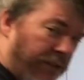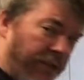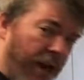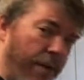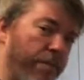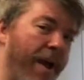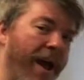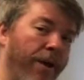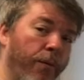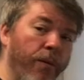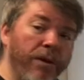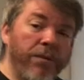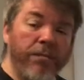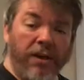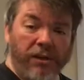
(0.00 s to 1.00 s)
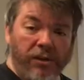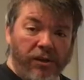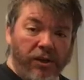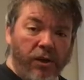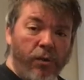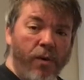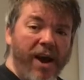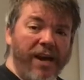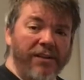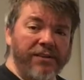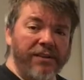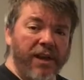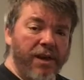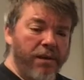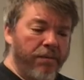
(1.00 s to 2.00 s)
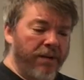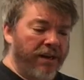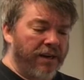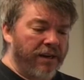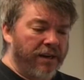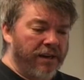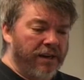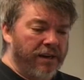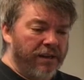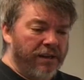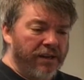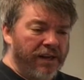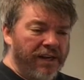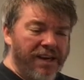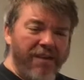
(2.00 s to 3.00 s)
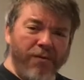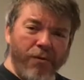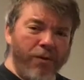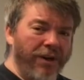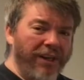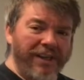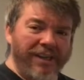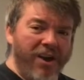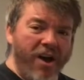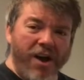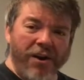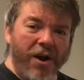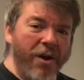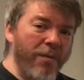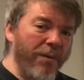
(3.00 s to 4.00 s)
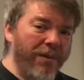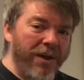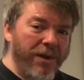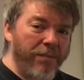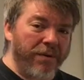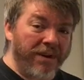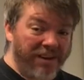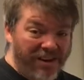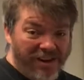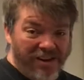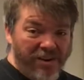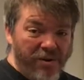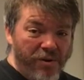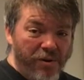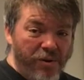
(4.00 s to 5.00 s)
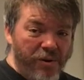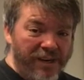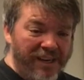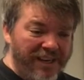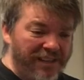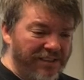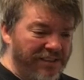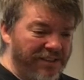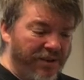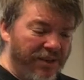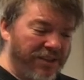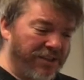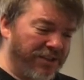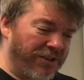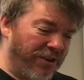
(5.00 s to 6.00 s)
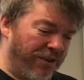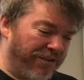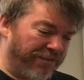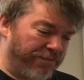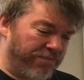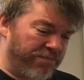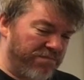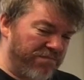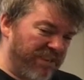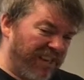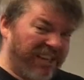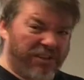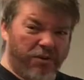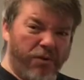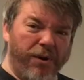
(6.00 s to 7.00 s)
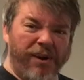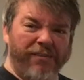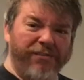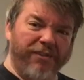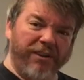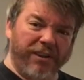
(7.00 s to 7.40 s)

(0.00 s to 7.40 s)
game back with me to the US, but it never really caught on with anybody I knew, and so I just sort of ignored it for